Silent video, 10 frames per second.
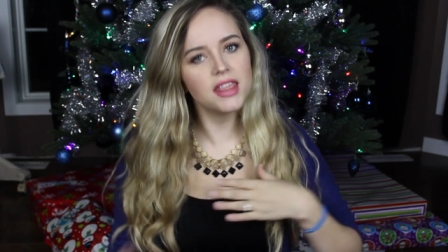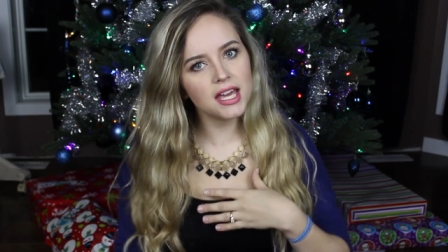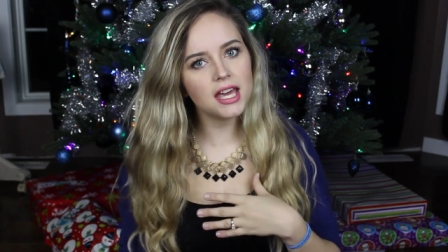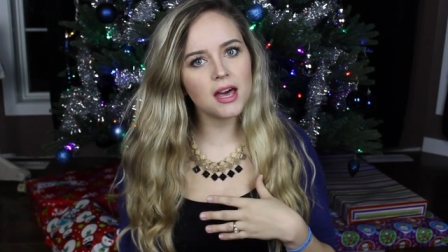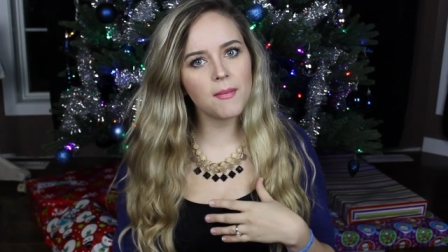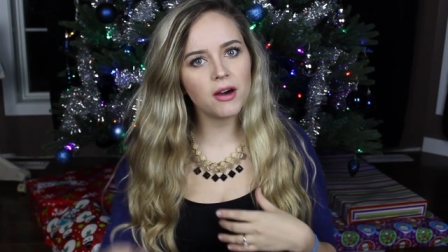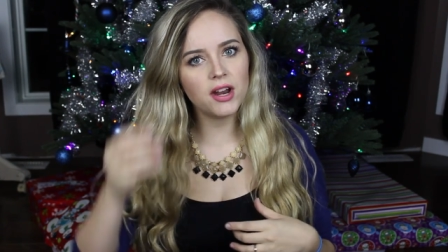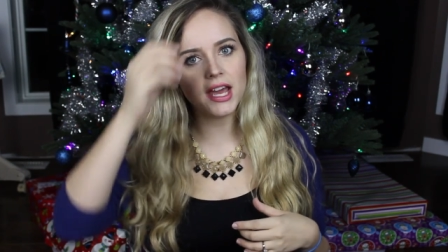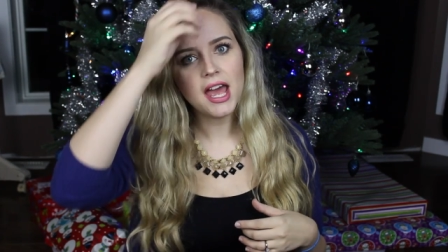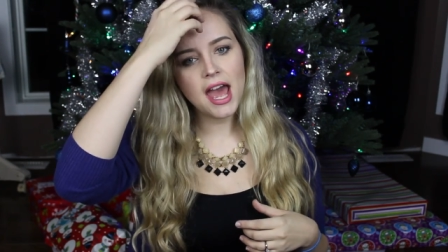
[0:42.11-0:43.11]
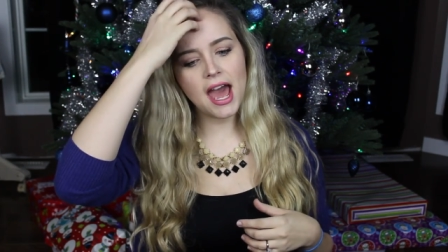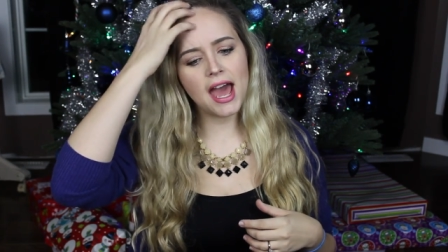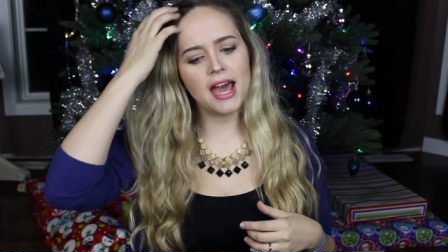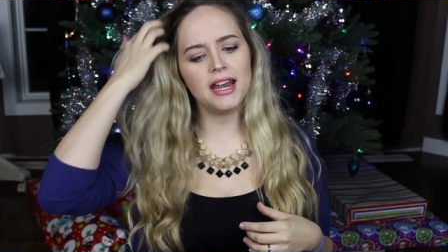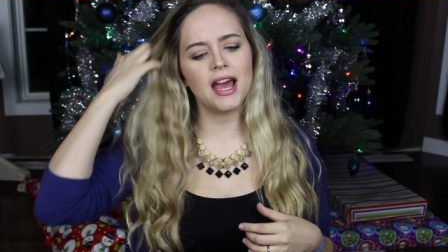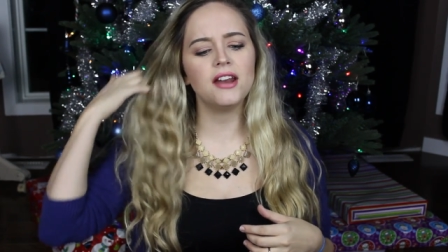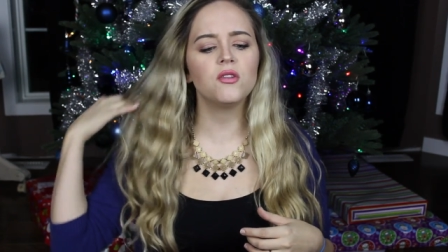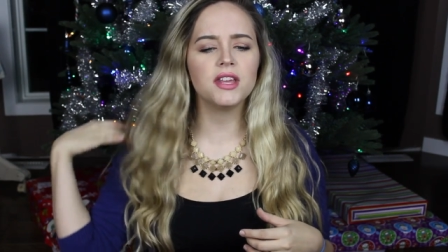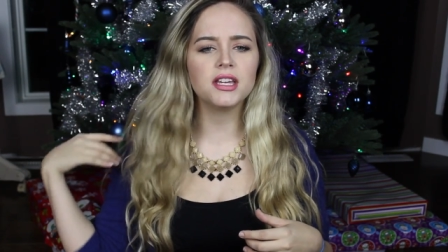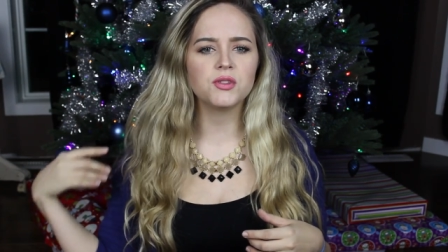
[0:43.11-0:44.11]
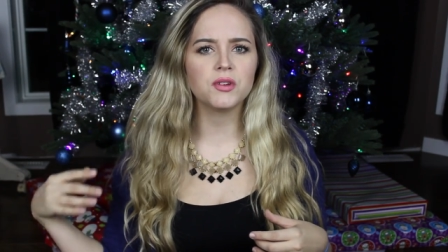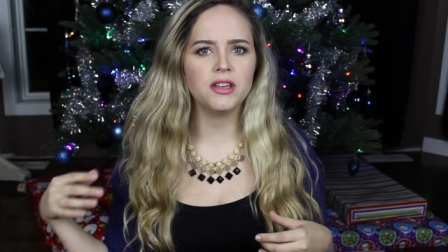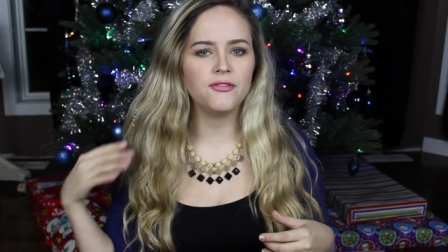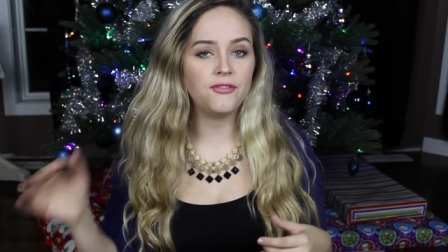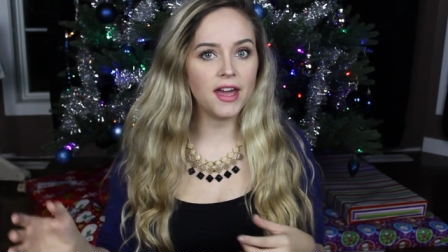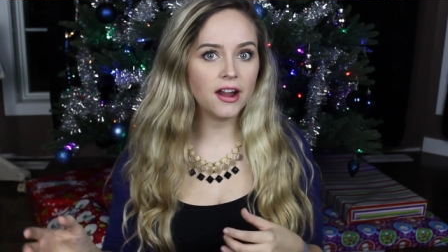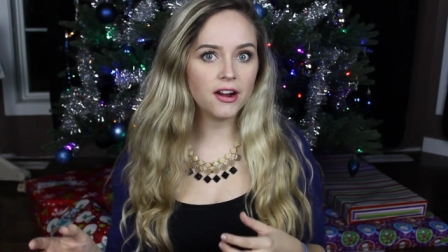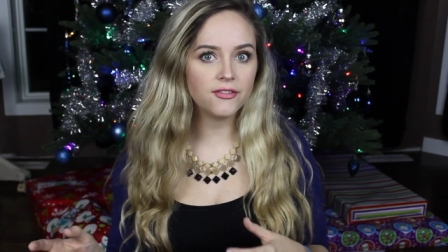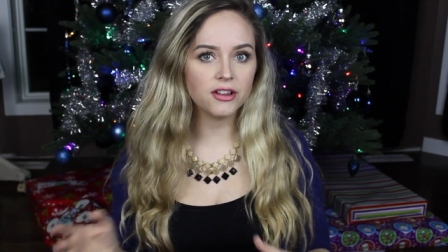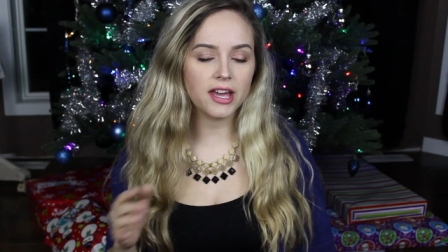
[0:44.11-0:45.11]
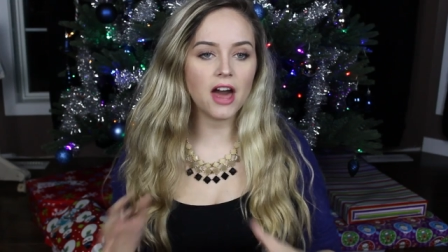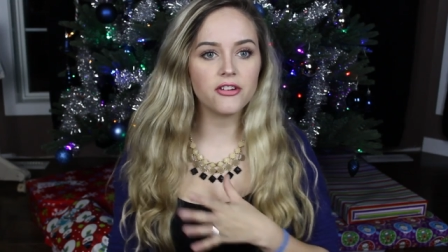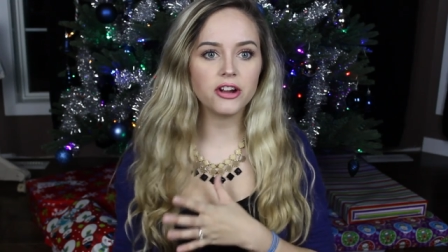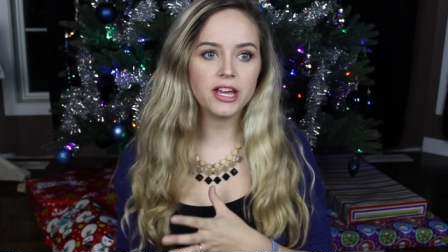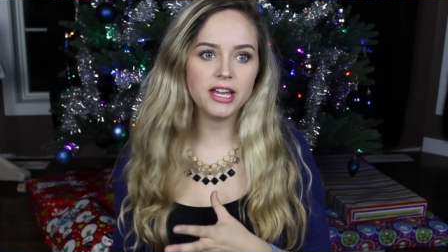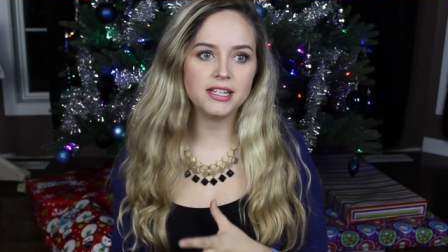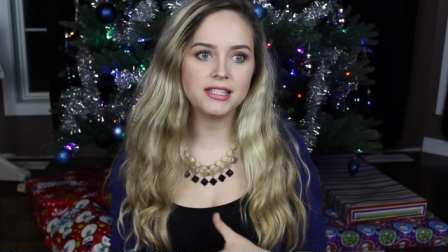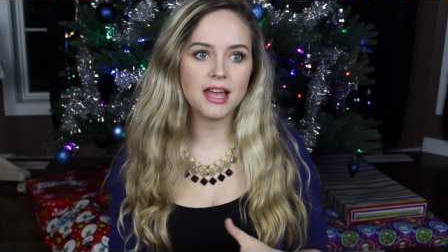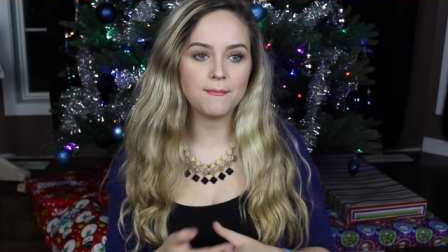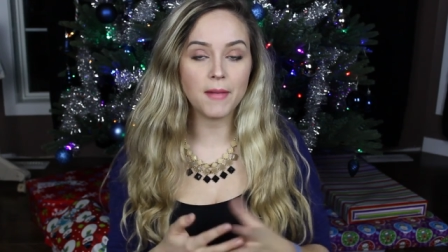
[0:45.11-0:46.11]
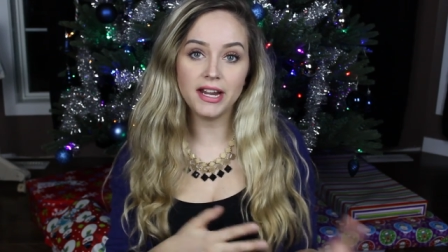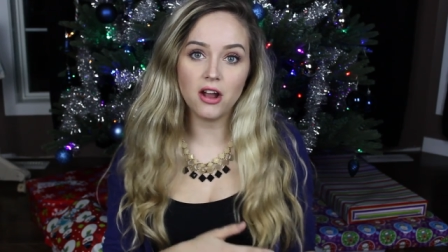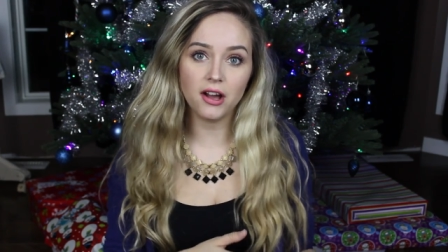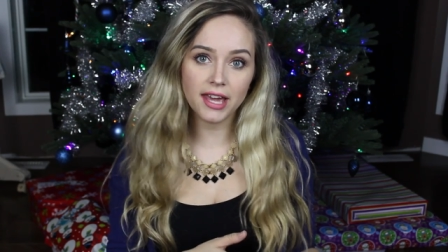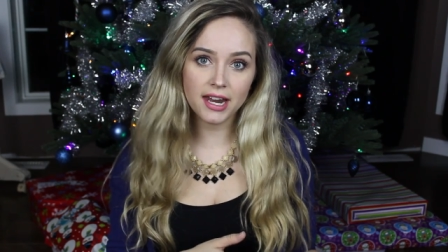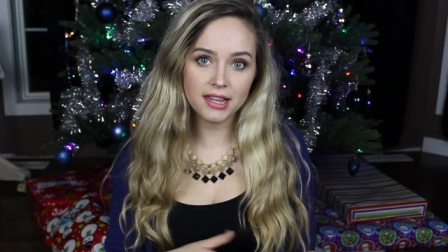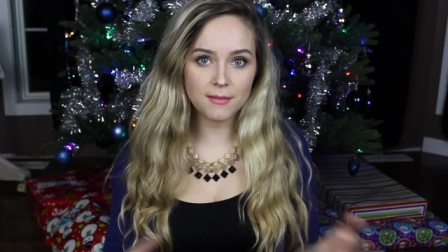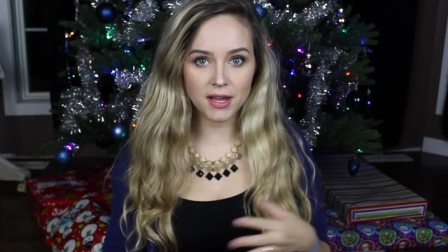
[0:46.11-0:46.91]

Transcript: thinking about it and I don't think it's really fair for like other kids that might not get it.